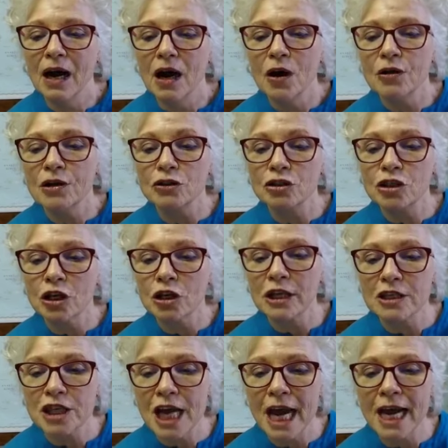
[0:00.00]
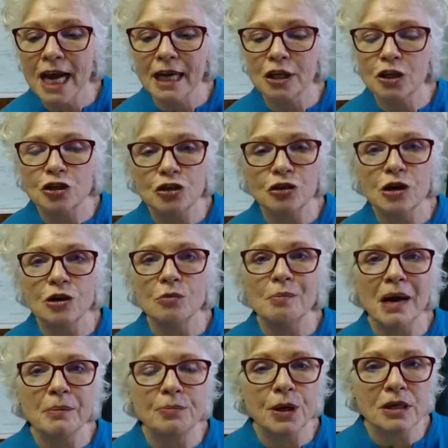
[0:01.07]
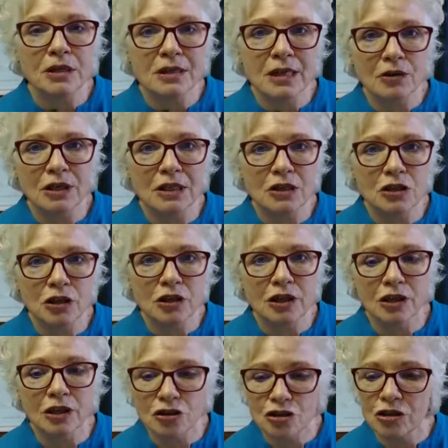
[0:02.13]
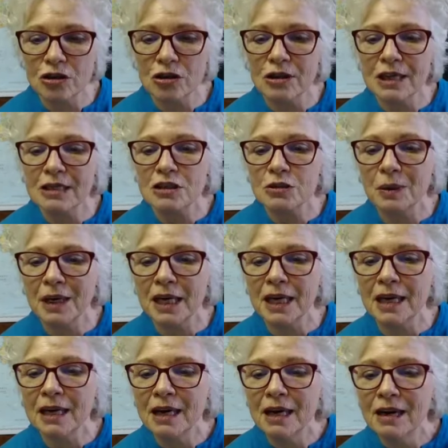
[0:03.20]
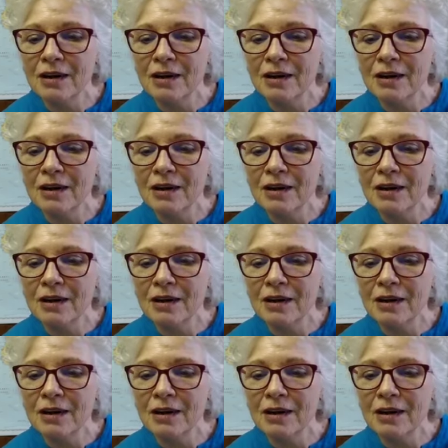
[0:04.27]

Oh, you're Turkish. Hey, do you know my books are in Turkish? Do you know that, sweetie?